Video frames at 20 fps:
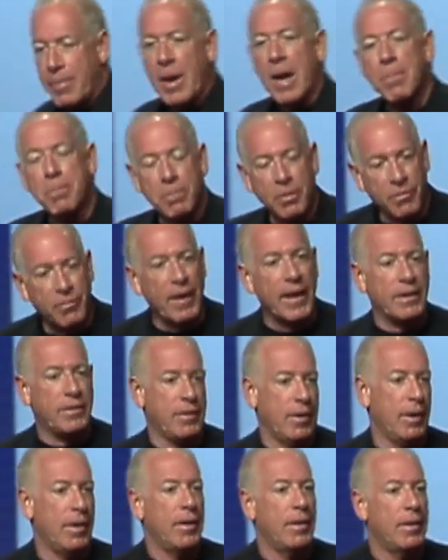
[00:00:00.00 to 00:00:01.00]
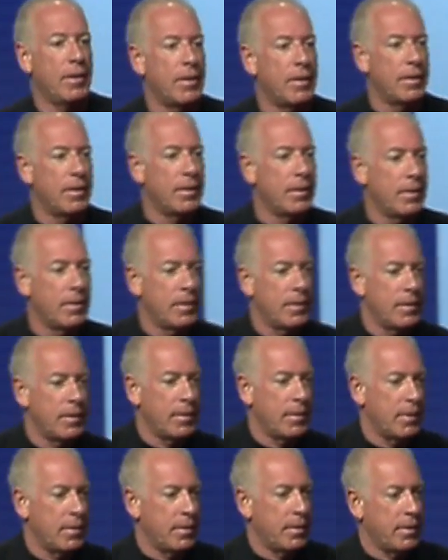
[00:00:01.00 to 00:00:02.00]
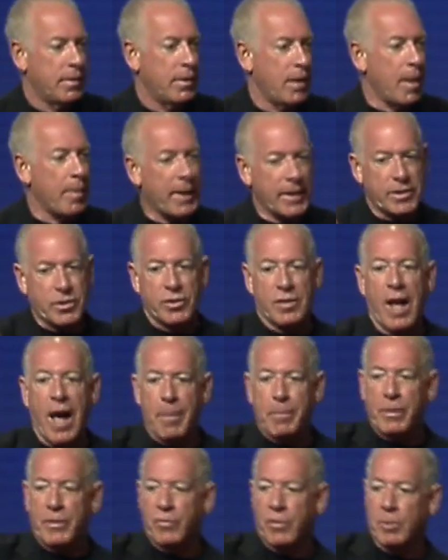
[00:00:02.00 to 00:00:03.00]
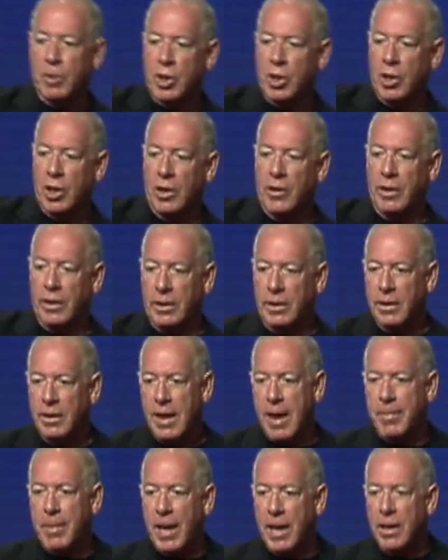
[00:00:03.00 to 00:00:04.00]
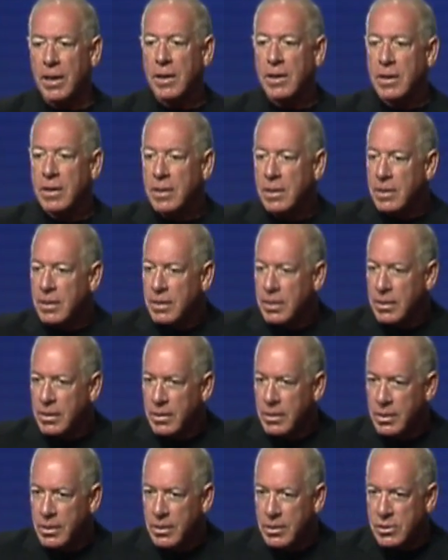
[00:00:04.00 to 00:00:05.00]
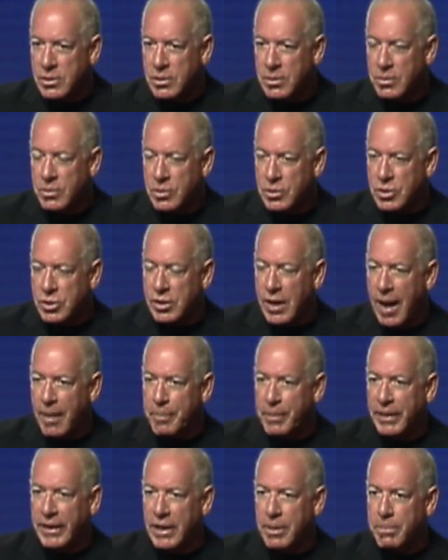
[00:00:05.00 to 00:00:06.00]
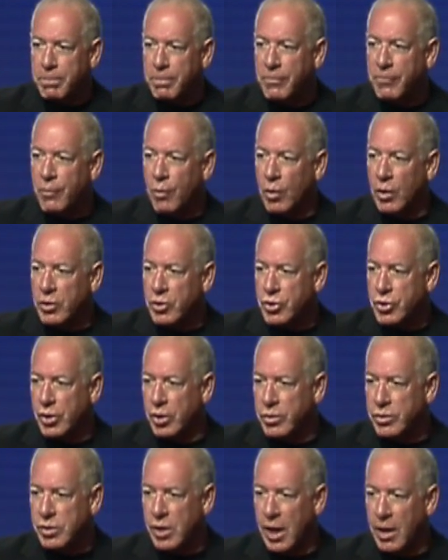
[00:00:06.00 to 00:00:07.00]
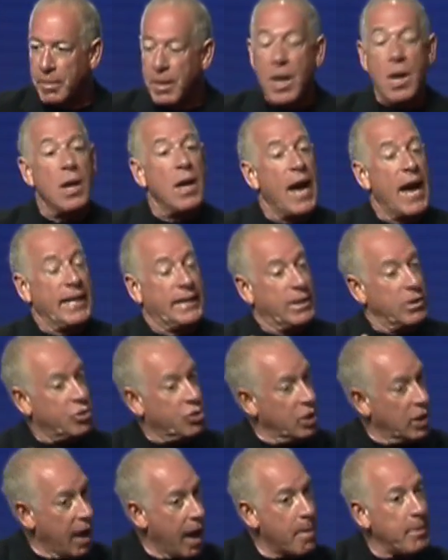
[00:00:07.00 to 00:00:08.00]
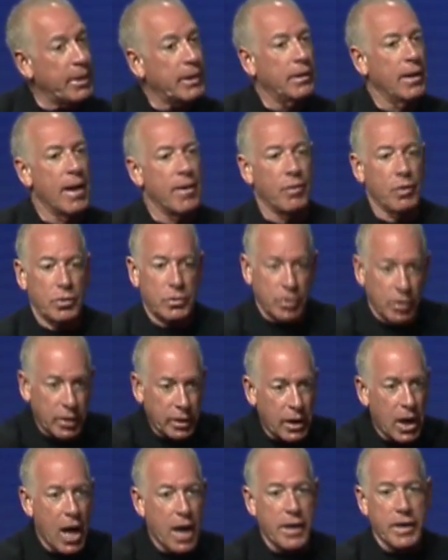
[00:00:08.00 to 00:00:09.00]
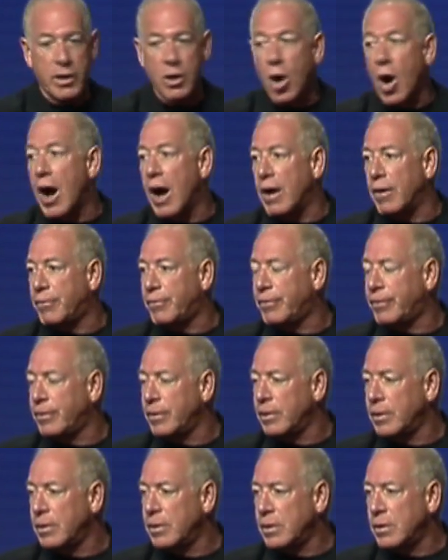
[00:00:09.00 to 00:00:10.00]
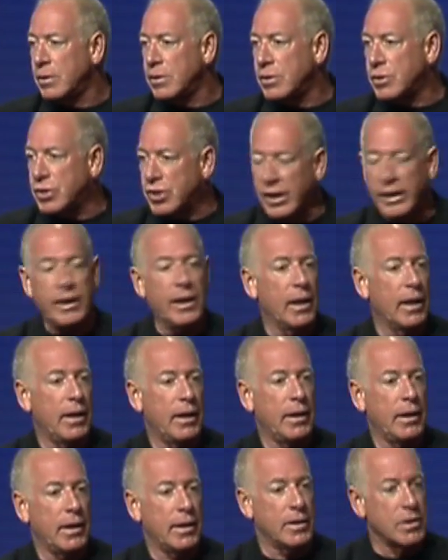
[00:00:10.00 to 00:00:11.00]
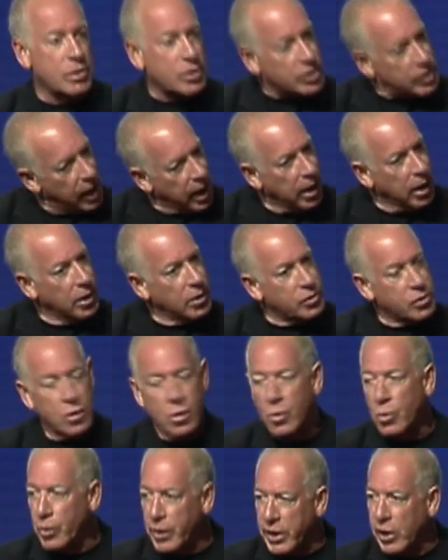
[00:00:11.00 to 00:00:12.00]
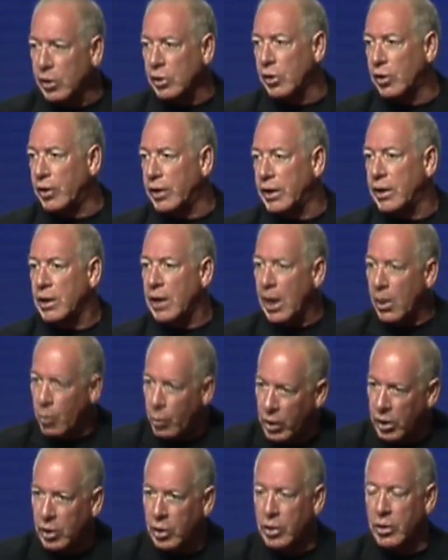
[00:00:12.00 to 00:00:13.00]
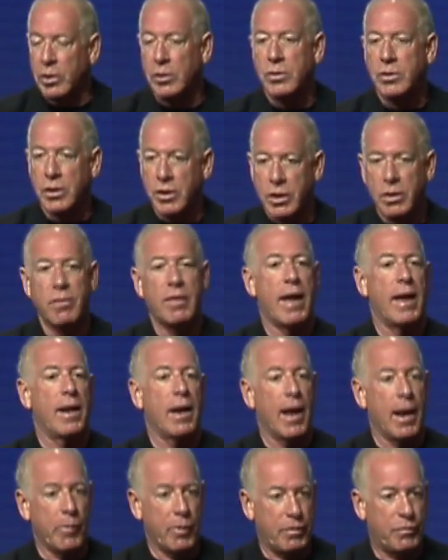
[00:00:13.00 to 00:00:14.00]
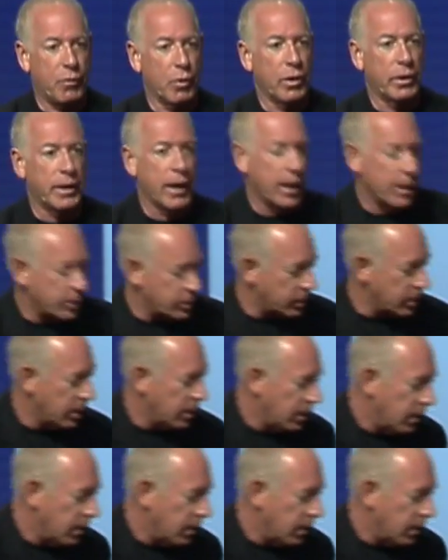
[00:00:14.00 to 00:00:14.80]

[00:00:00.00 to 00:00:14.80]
about prevent it? How about stop it from occurring? How about stopping it before it shows up? At the genomic level, turning on and off signaling in the cells, we are learning and will learn to do that, I would forecast.